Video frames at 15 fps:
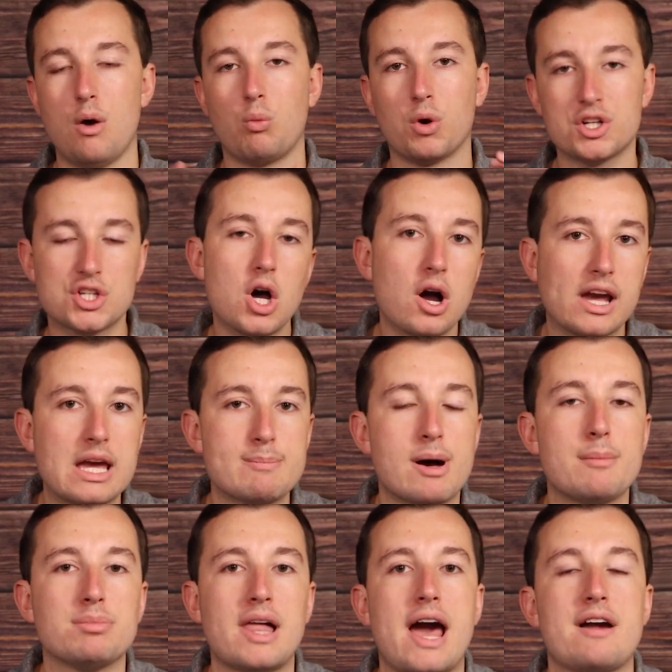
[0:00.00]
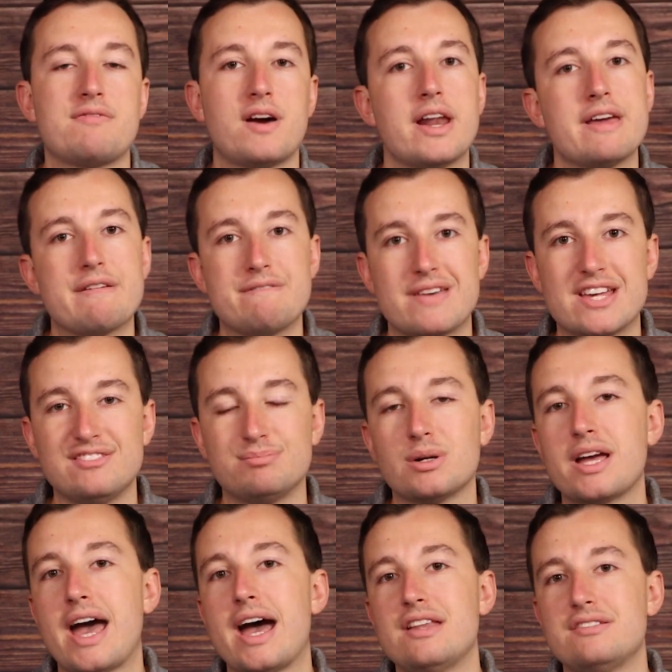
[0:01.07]
we're talking about Black Friday
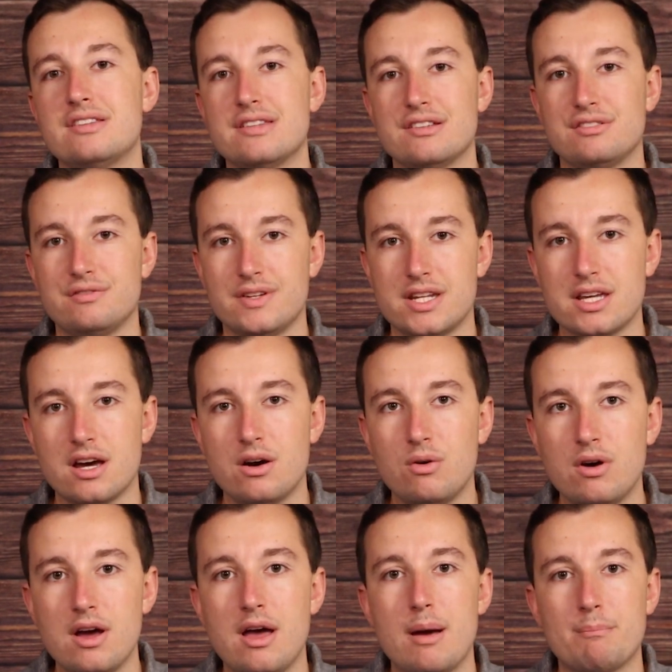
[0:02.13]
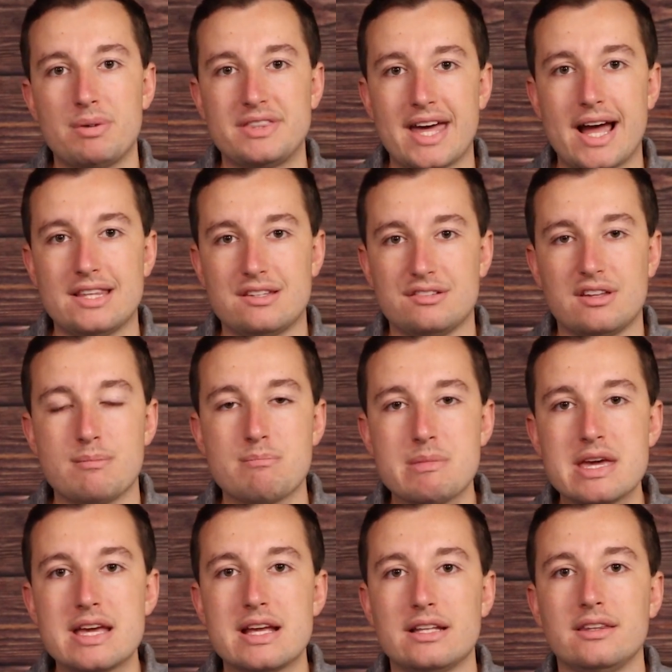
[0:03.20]
Facebook ads in this video, but that doesn't
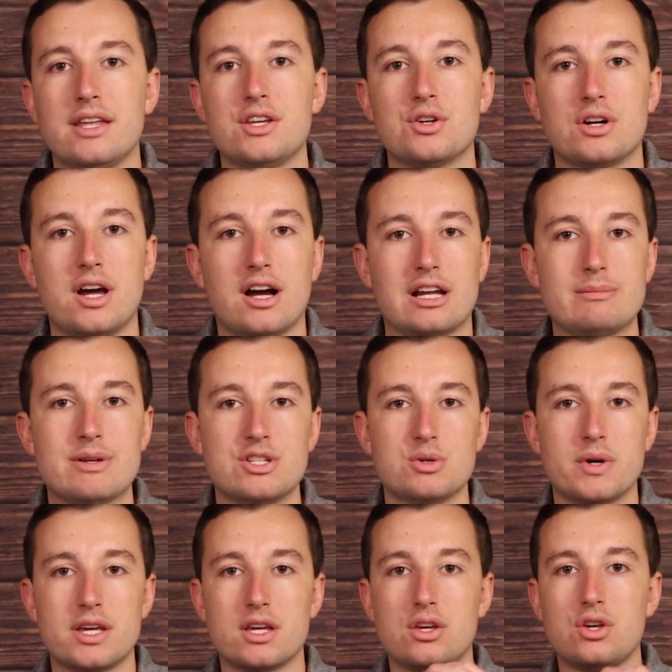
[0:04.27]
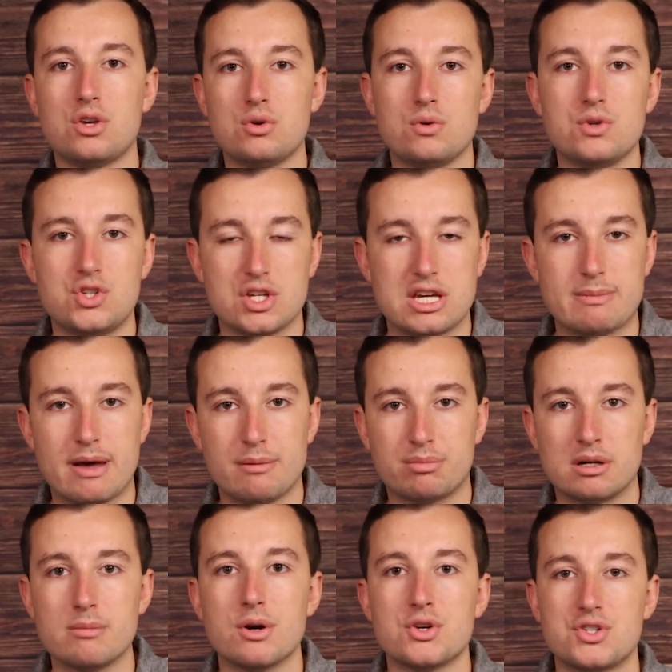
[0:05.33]
mean that you're not going to be doing huge email
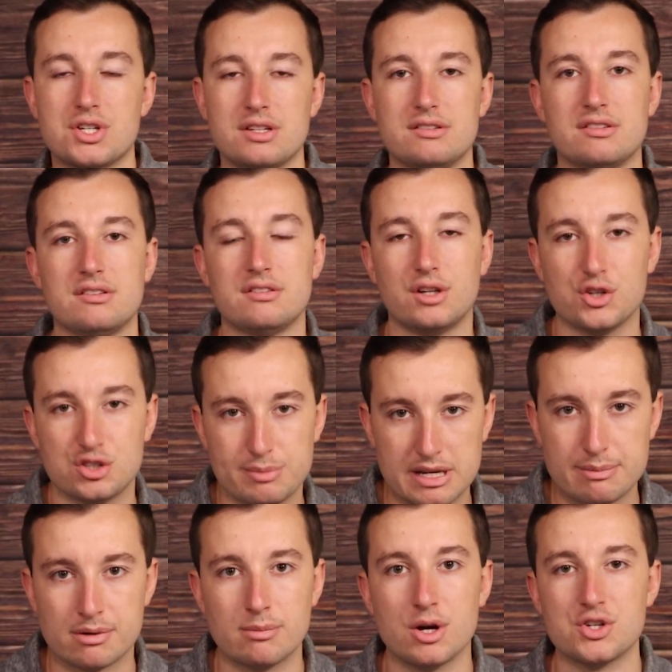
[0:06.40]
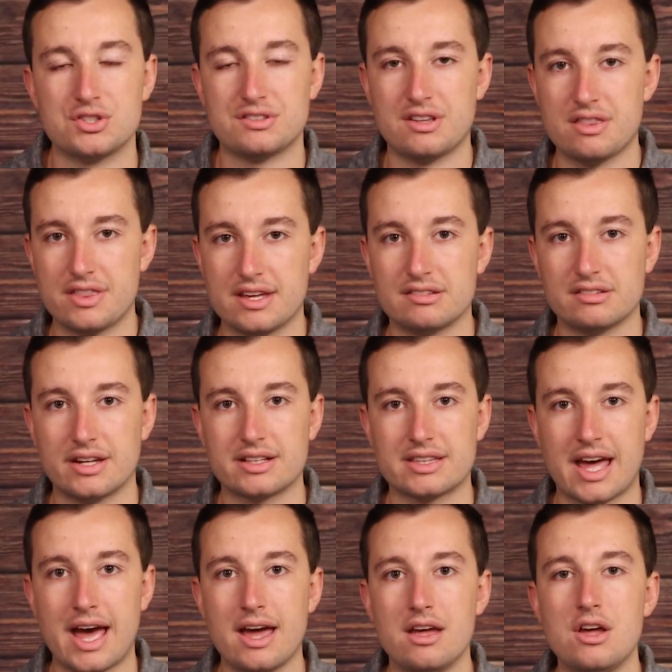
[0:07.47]
promotions and social media promotions and things like
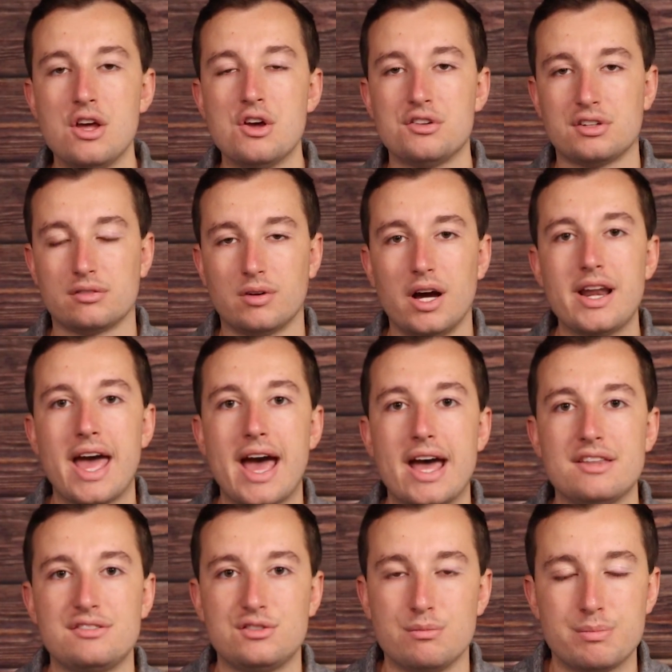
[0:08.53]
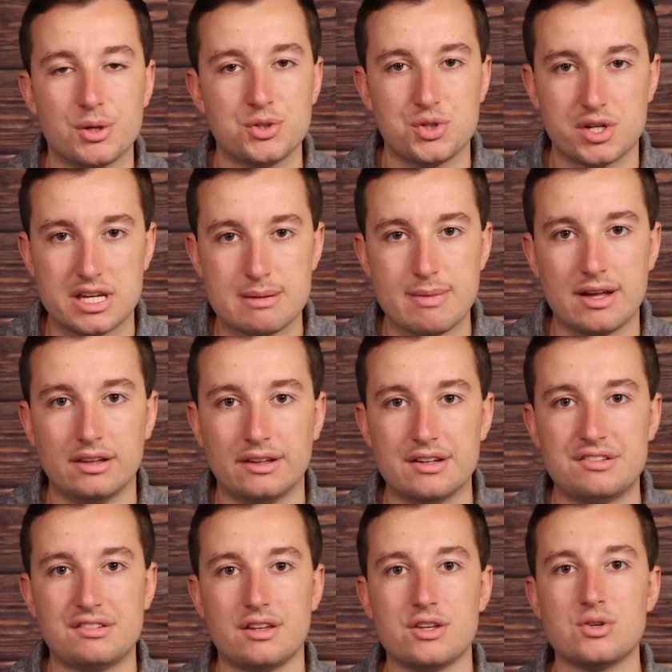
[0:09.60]
that. So run ads to build your email
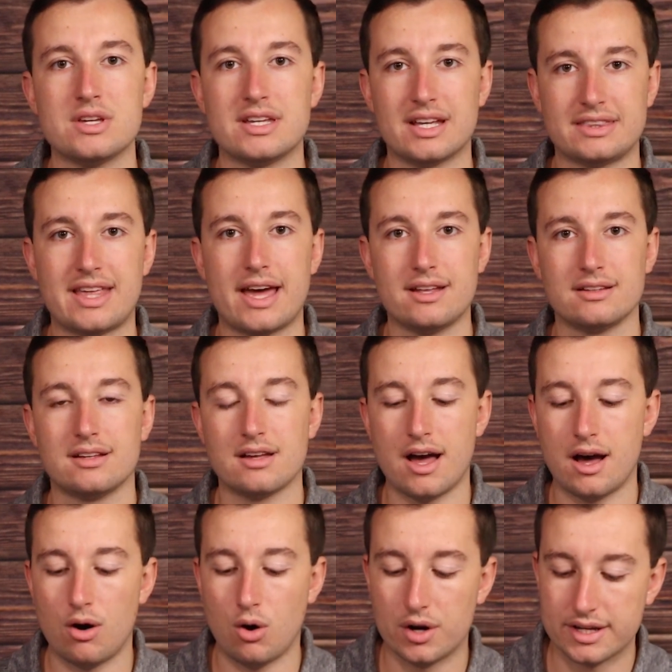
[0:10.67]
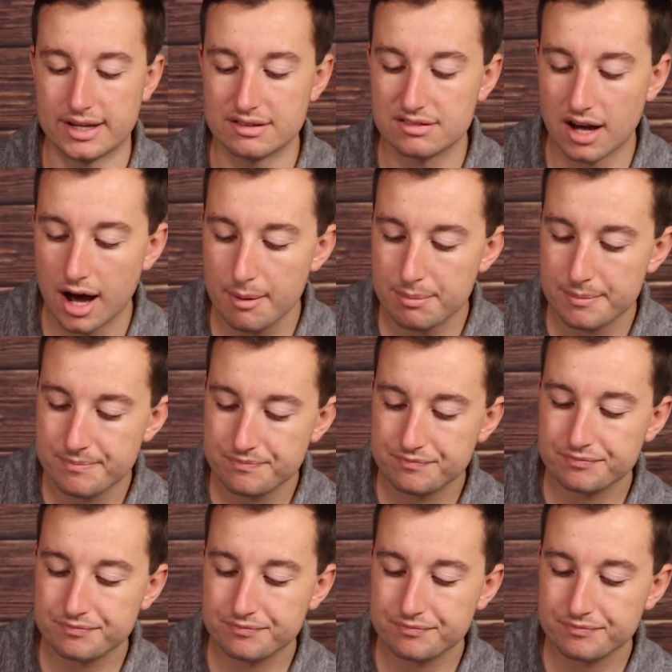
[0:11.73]
list so that you can get that audience up.